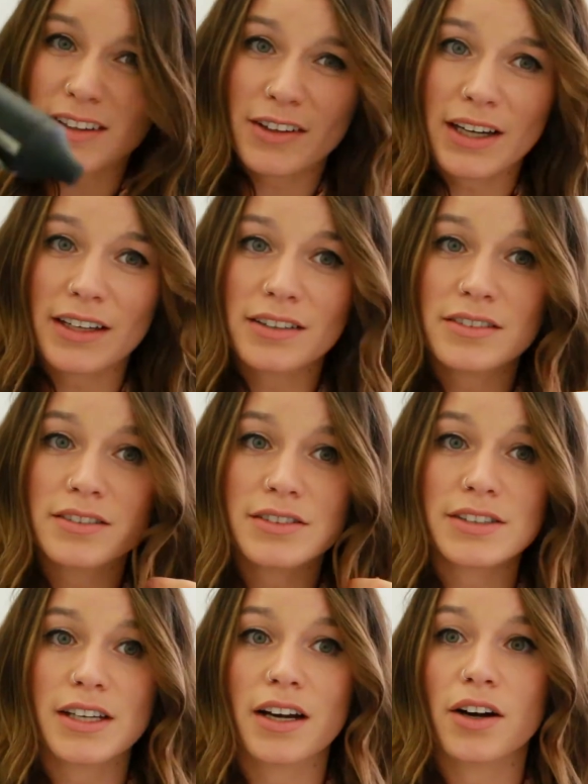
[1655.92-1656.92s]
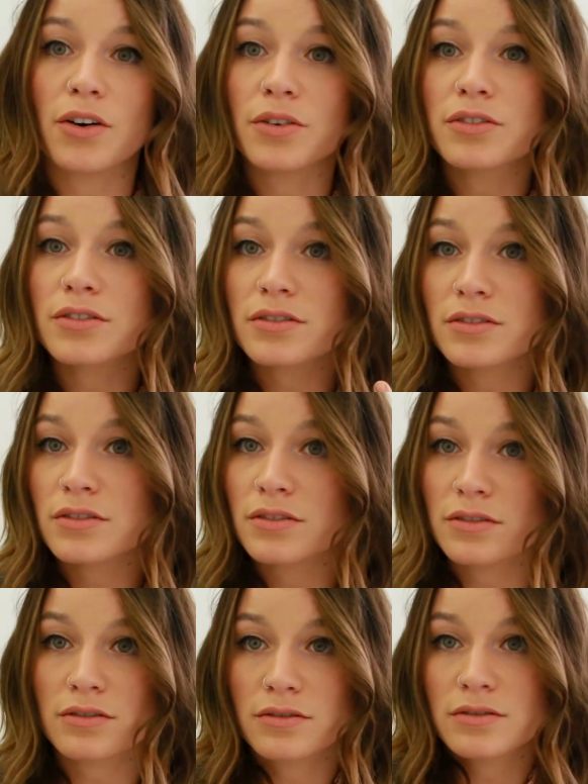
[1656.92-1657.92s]
Okay, so
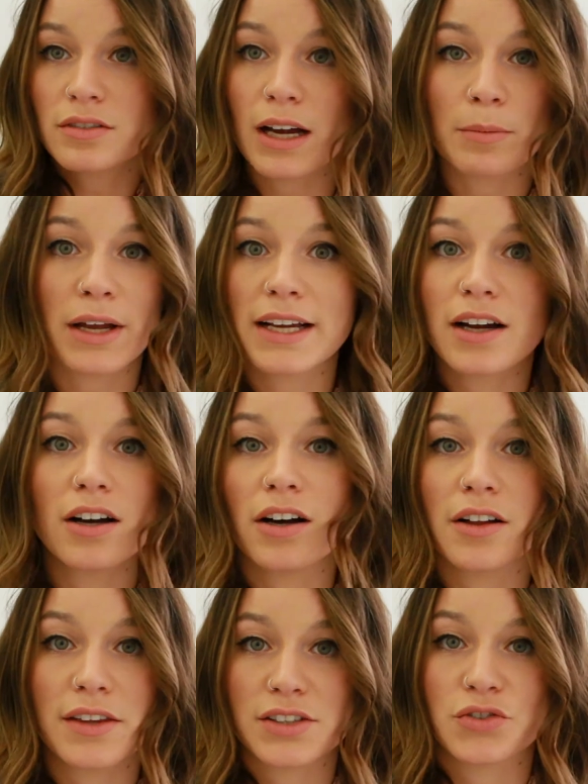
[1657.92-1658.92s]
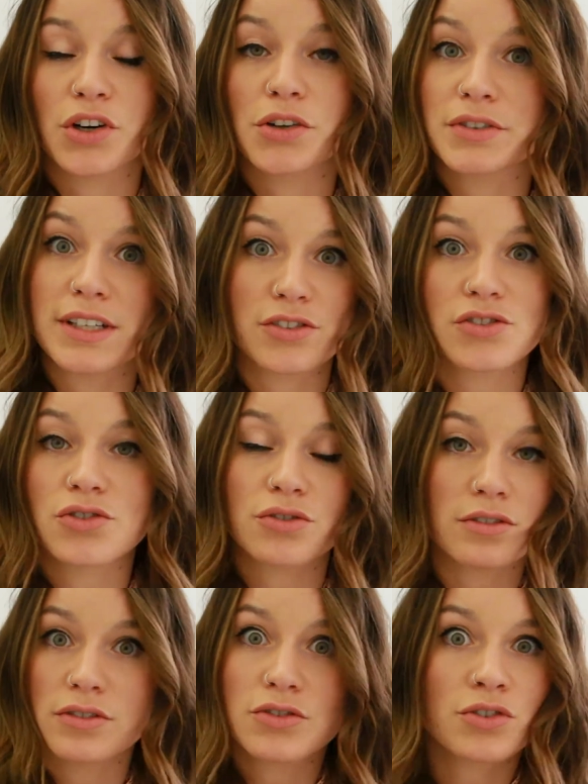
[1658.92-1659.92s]
I'm like, oh, that's gross. That's
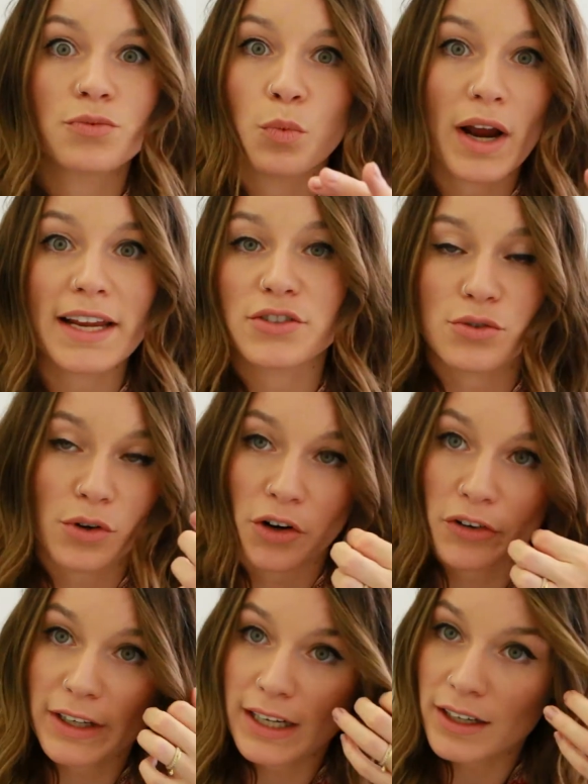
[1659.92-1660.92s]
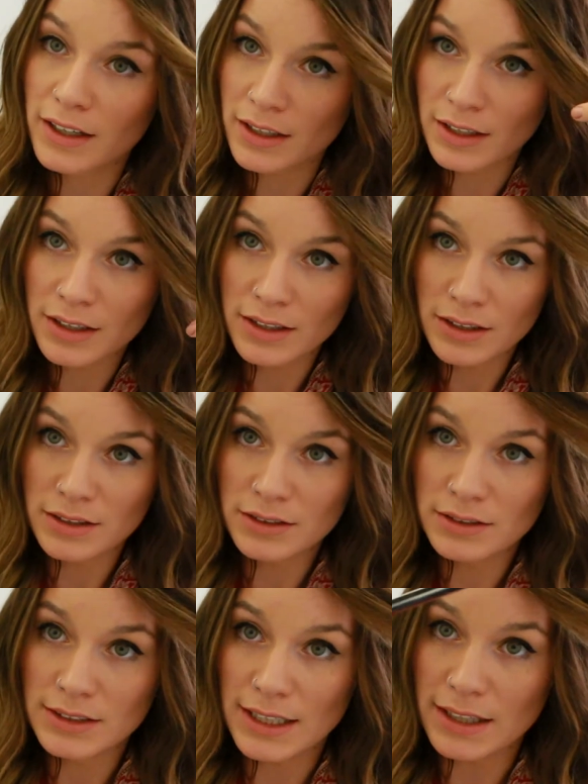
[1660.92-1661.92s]
way too curly.
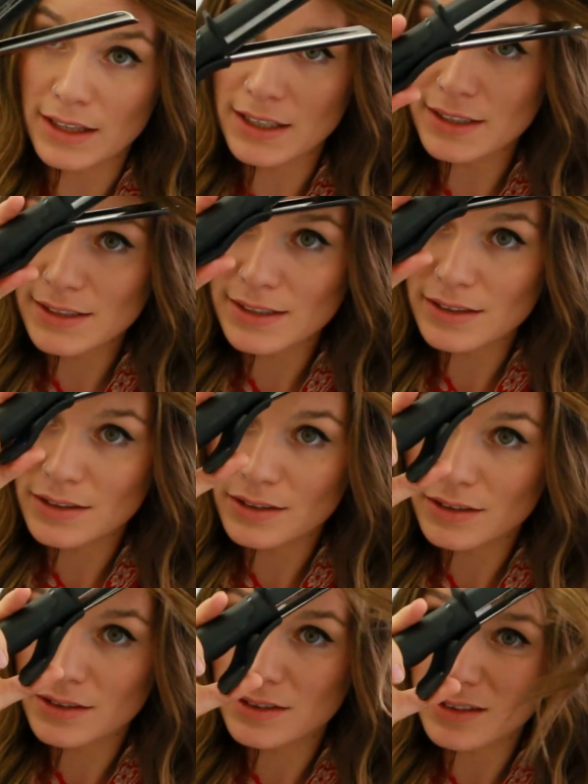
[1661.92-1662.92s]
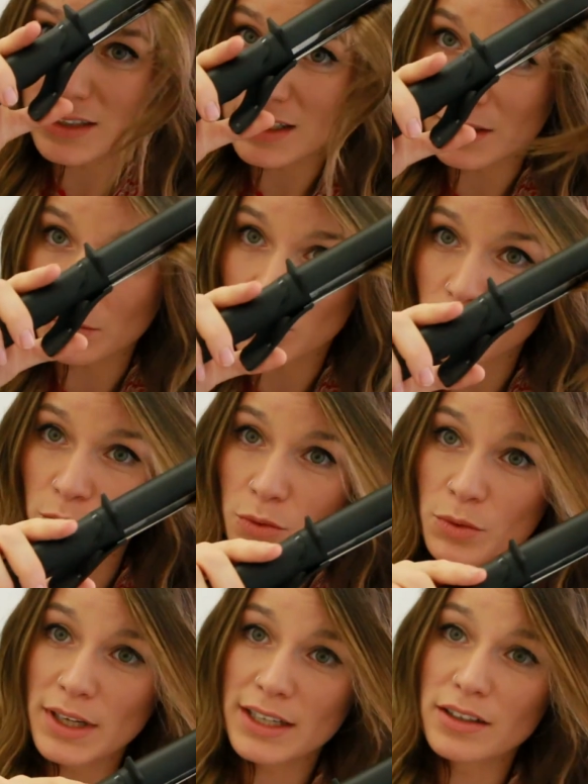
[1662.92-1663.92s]
Take this and I'm
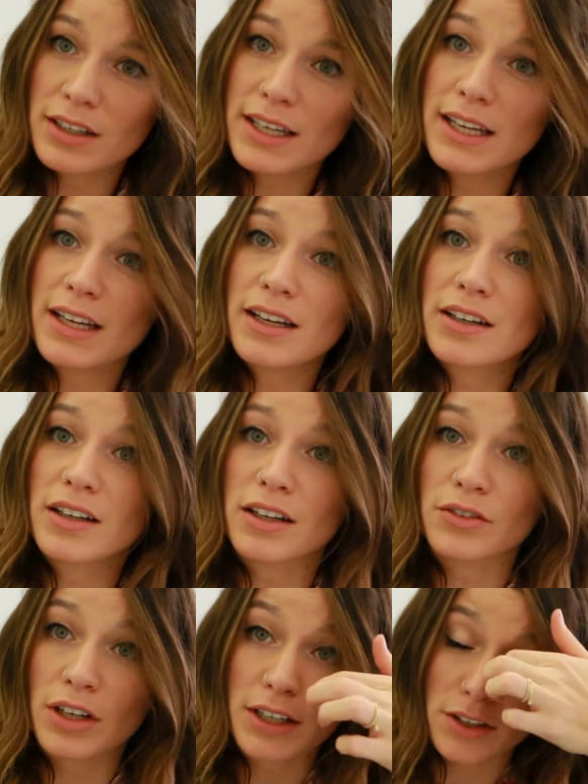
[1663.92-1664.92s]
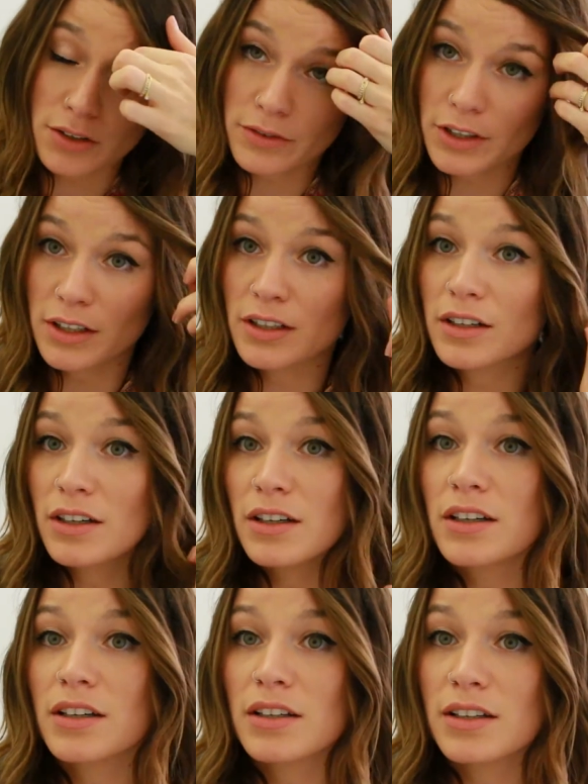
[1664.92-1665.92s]
quickly gonna run it over.
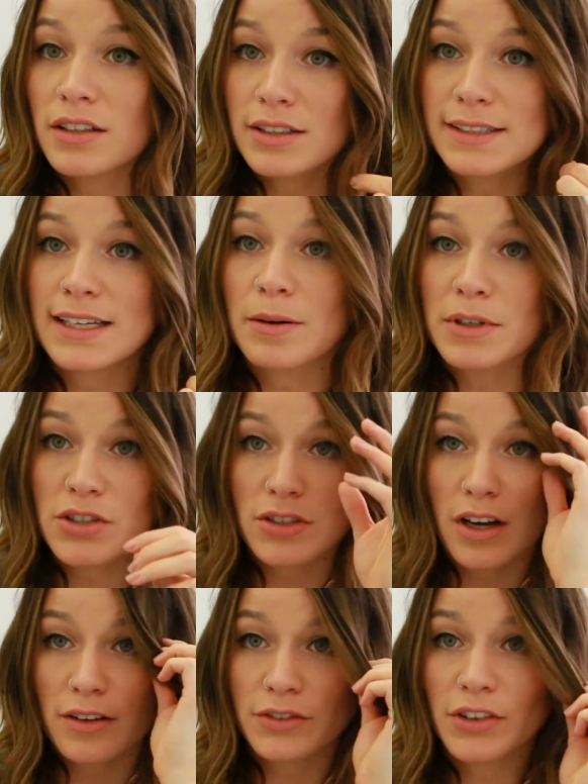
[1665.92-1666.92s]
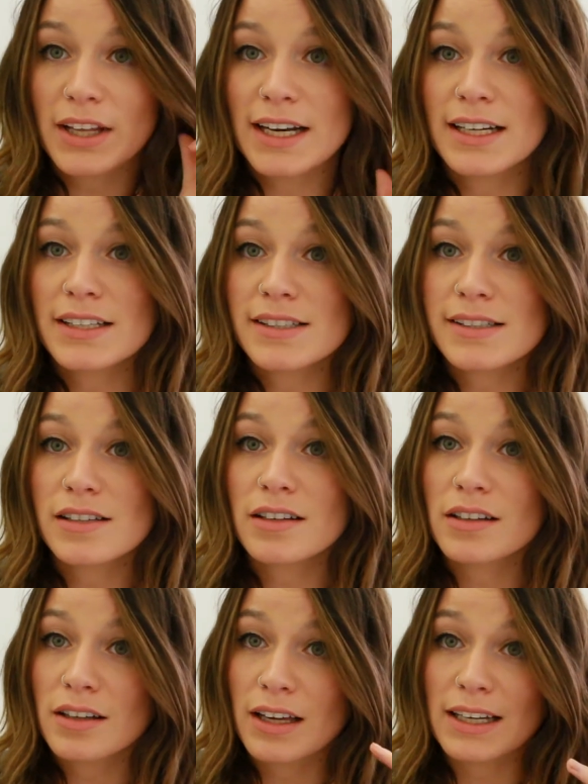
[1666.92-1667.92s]
See how much softer that is?
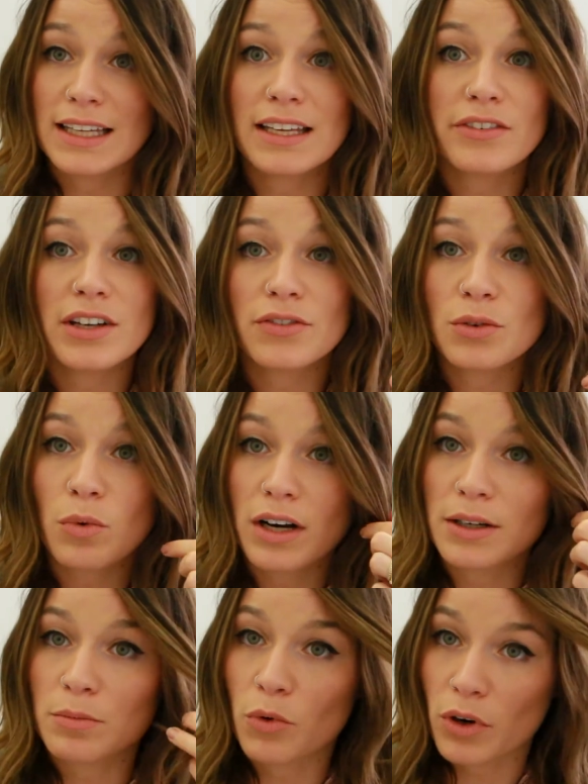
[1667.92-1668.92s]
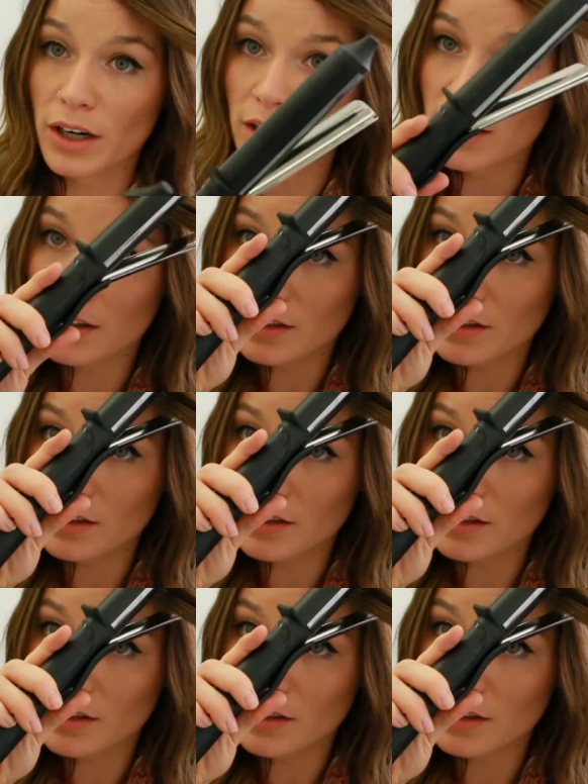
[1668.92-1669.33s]
And even if you wanted more,